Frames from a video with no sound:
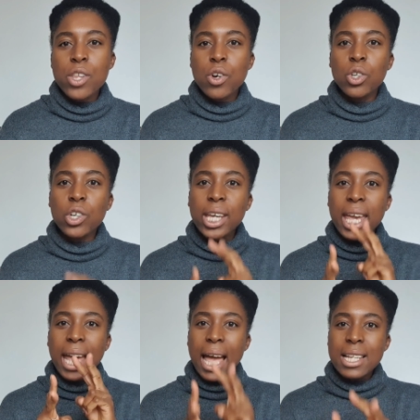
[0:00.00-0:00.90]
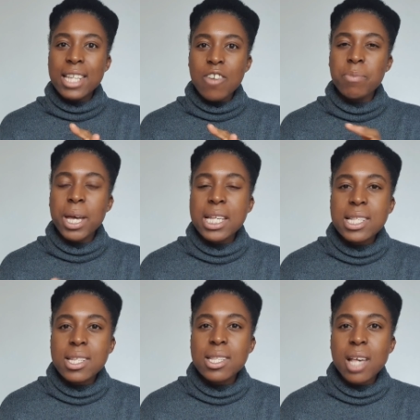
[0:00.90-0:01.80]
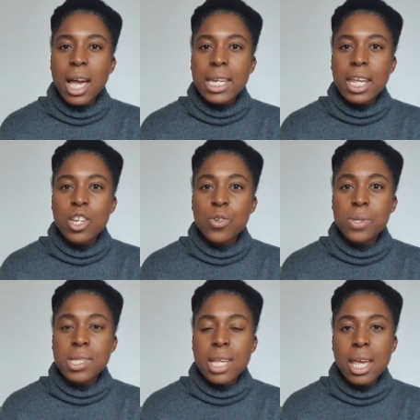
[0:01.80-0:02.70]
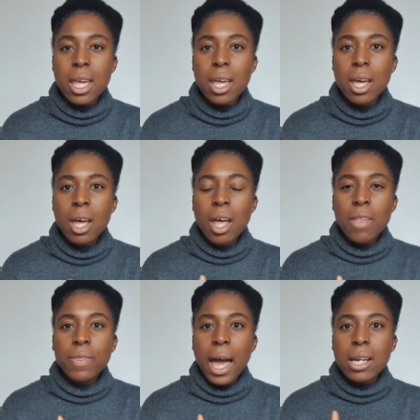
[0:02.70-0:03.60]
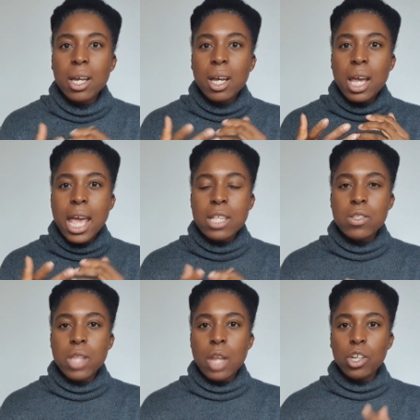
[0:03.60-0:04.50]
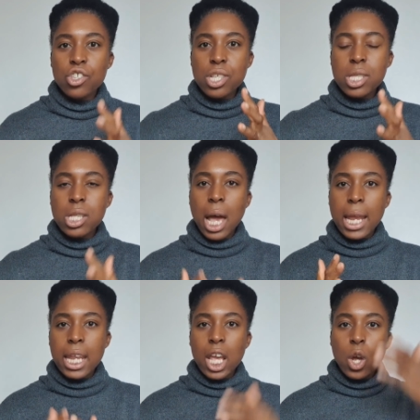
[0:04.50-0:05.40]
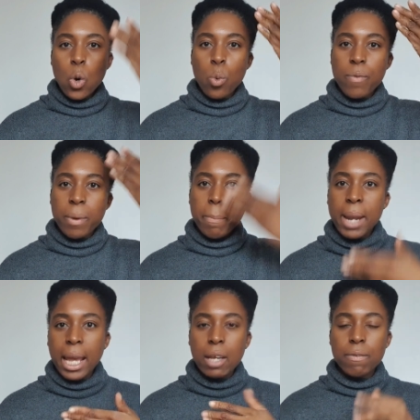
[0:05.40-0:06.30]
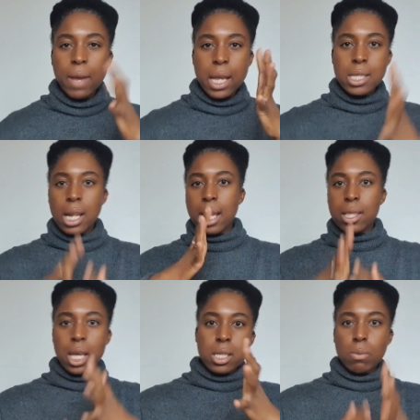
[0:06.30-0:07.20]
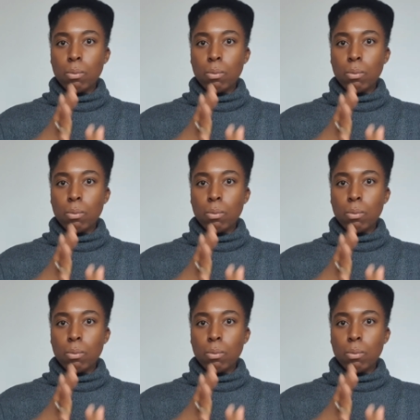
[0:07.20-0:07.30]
you're looking at a deaf person signing, you'll see that they're not just signing with a blank face like this.